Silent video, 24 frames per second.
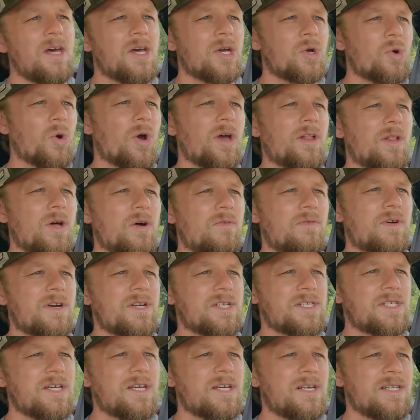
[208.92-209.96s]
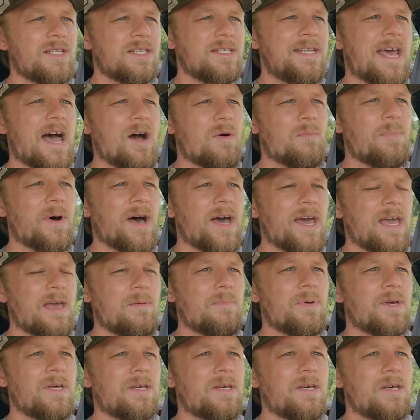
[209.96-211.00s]
coilovers,
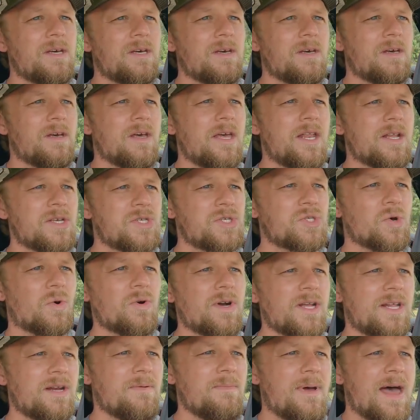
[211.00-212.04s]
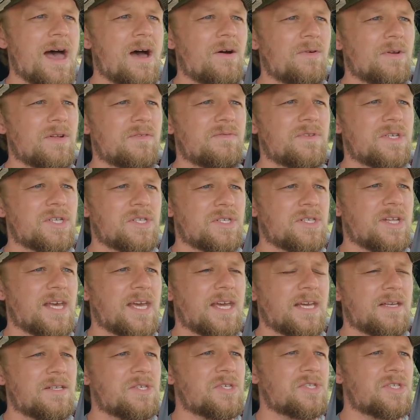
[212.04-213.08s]
downpipe, an assorted amount of just
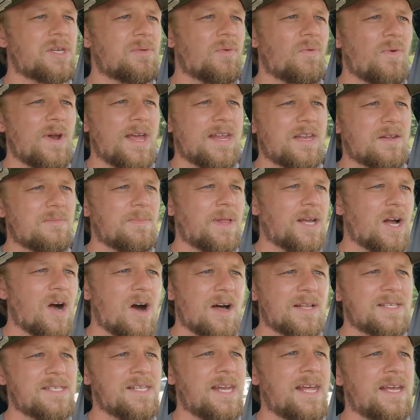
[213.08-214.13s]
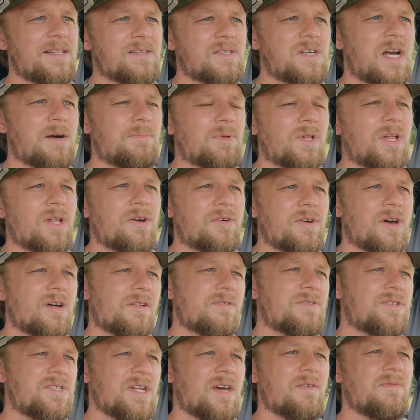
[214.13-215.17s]
some random like odds and ends, couple
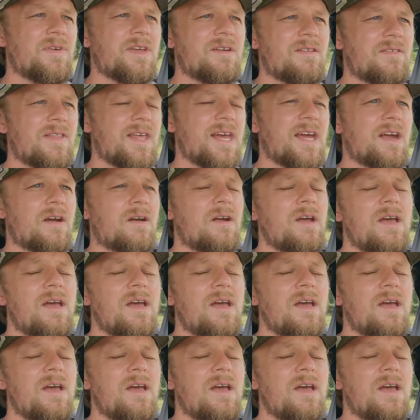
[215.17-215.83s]
$100 stuff here and there,